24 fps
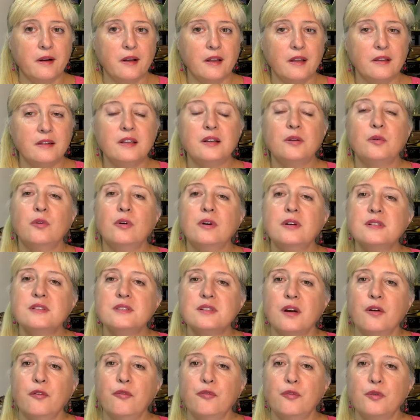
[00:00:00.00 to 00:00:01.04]
The ones
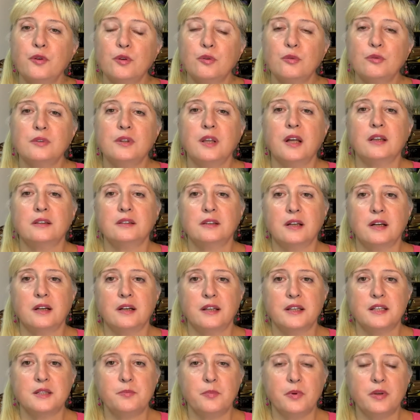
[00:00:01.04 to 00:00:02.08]
of you that are
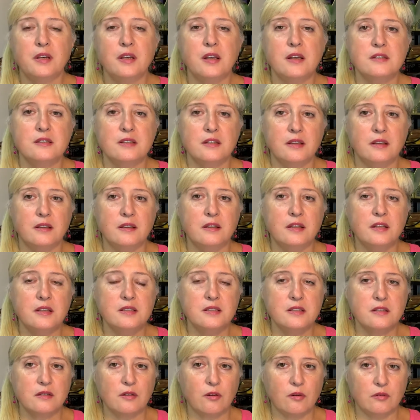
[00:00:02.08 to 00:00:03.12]
experienced in
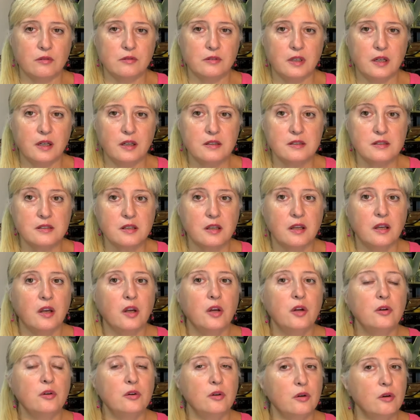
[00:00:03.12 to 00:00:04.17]
these contracts
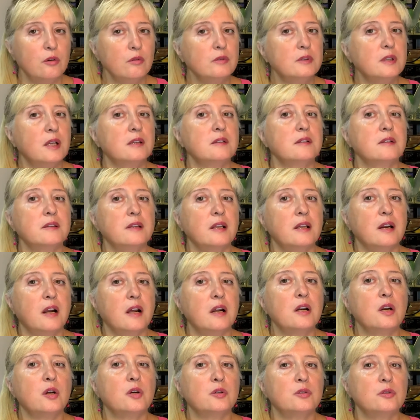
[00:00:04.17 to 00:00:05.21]
know that there
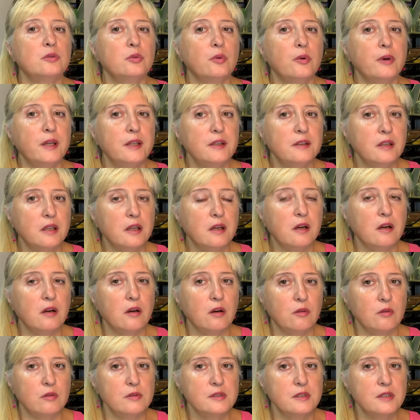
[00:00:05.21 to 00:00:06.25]
are 20
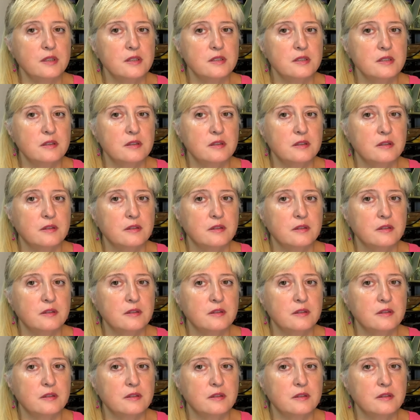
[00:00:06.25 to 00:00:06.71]
clauses